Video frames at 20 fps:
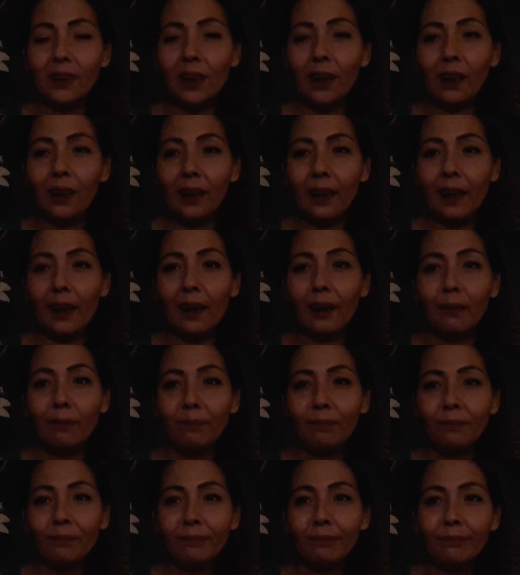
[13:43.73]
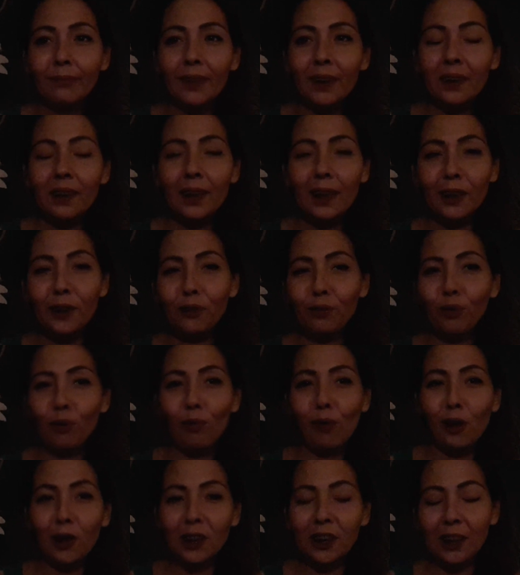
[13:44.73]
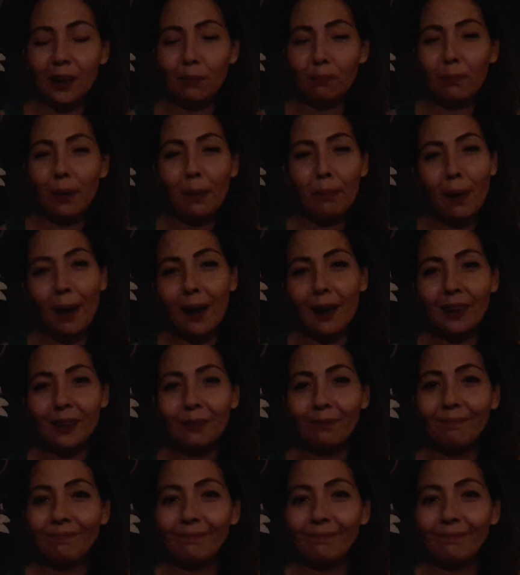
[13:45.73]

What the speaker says: take care. Thank you for watching. Bye bye.